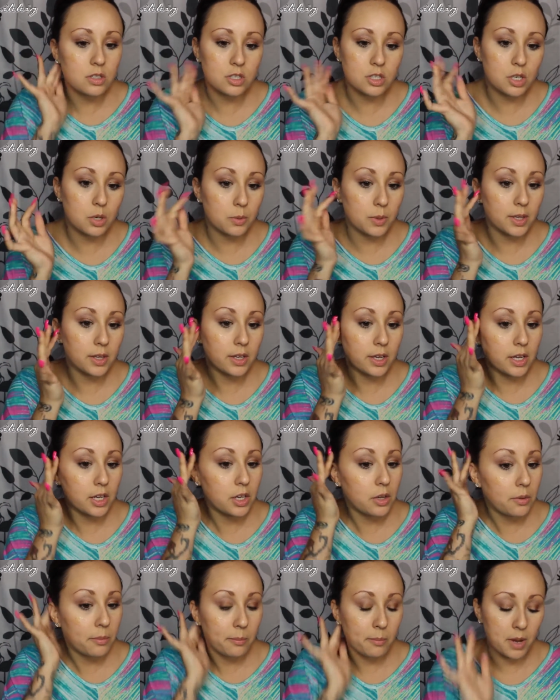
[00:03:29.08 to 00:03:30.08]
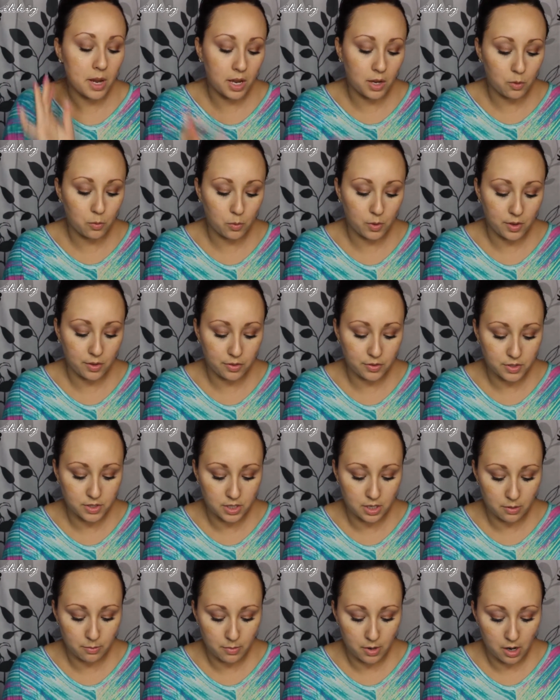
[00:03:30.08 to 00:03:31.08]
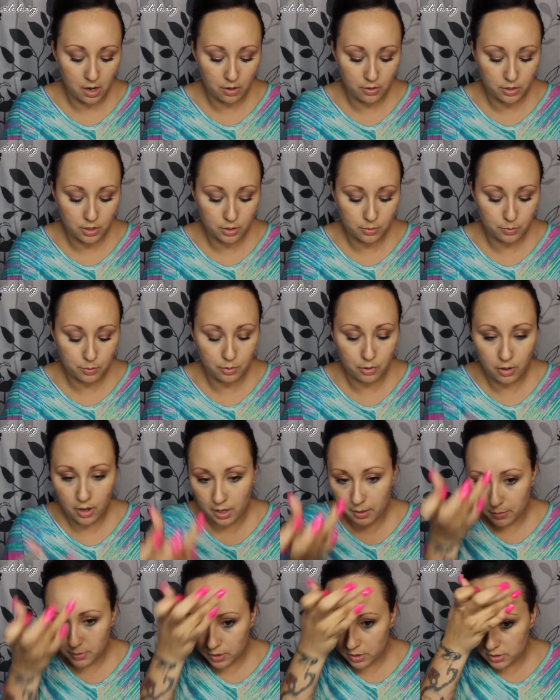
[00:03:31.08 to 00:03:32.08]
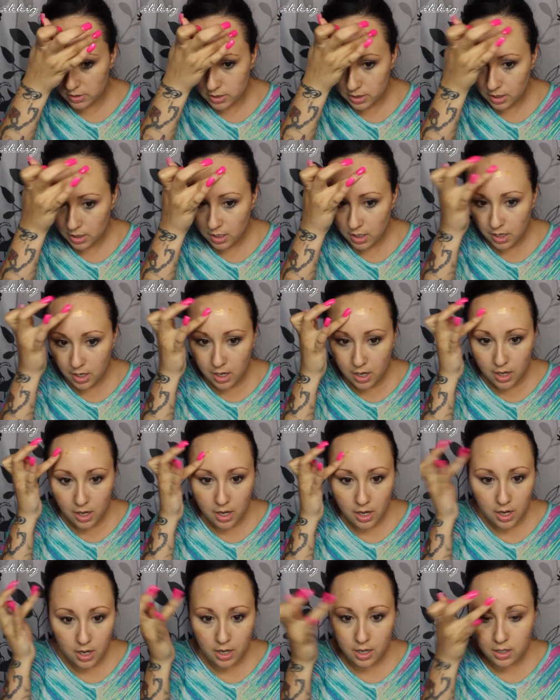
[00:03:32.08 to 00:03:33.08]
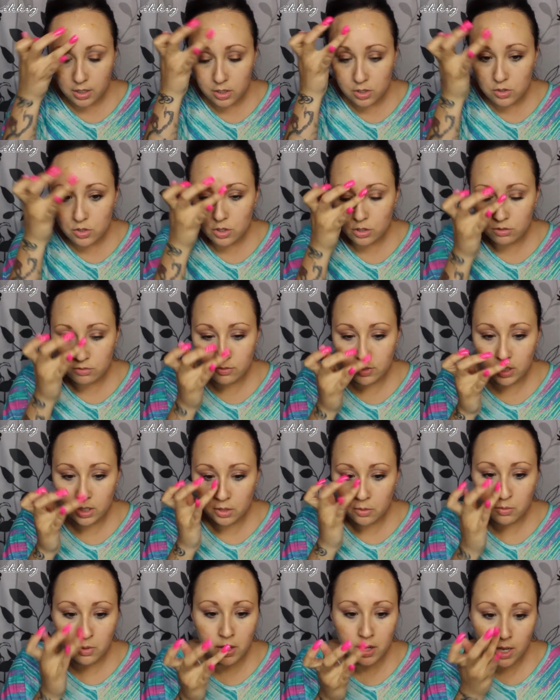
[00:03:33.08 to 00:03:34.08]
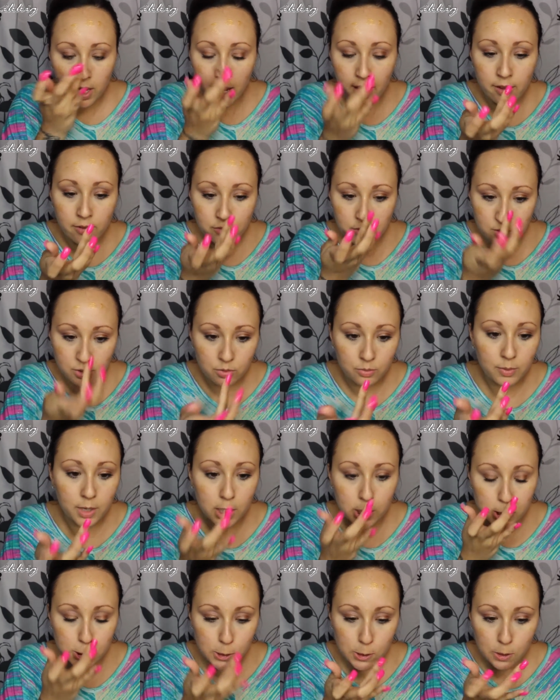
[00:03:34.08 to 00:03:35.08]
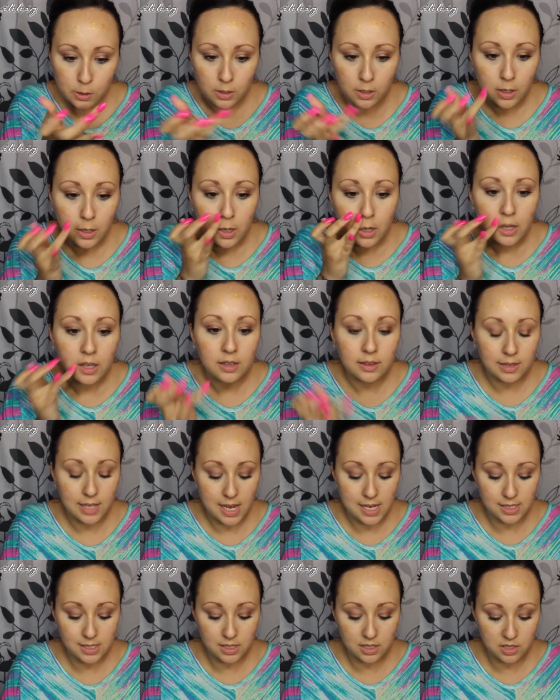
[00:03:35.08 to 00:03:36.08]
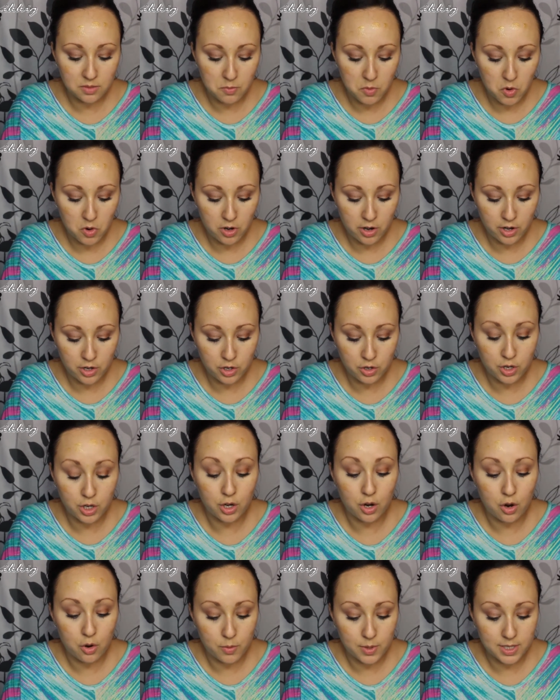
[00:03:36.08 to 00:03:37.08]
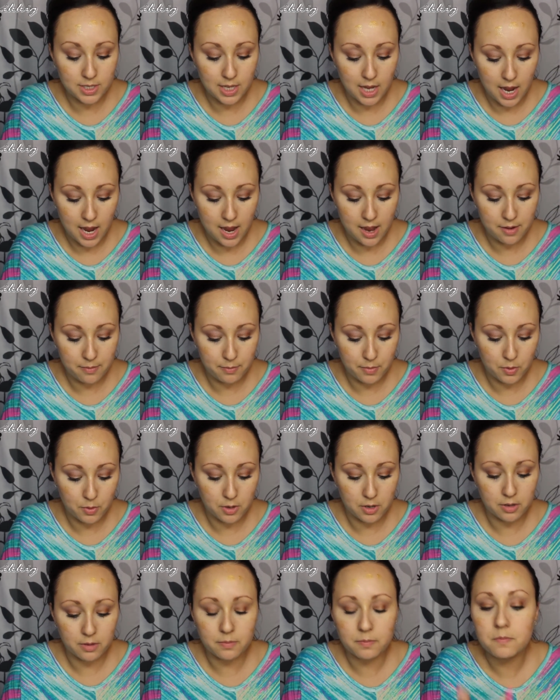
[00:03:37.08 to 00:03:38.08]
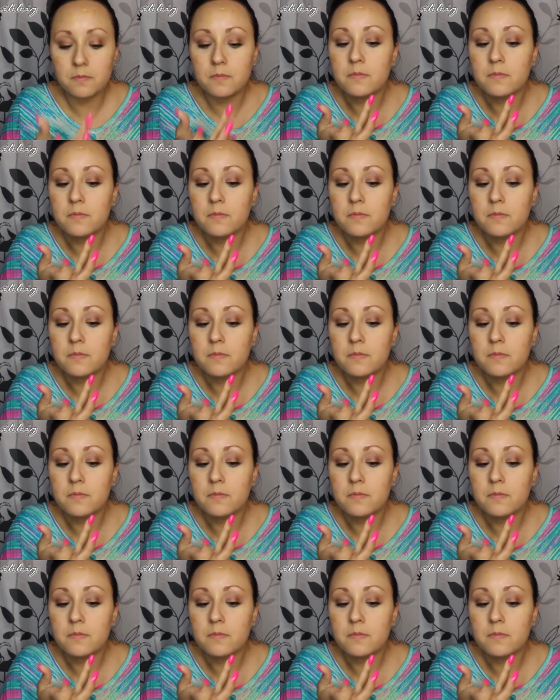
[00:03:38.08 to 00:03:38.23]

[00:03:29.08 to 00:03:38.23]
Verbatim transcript: do it like you may with some other primers, and you don't really want to have too much. Less is more, and you could always add more.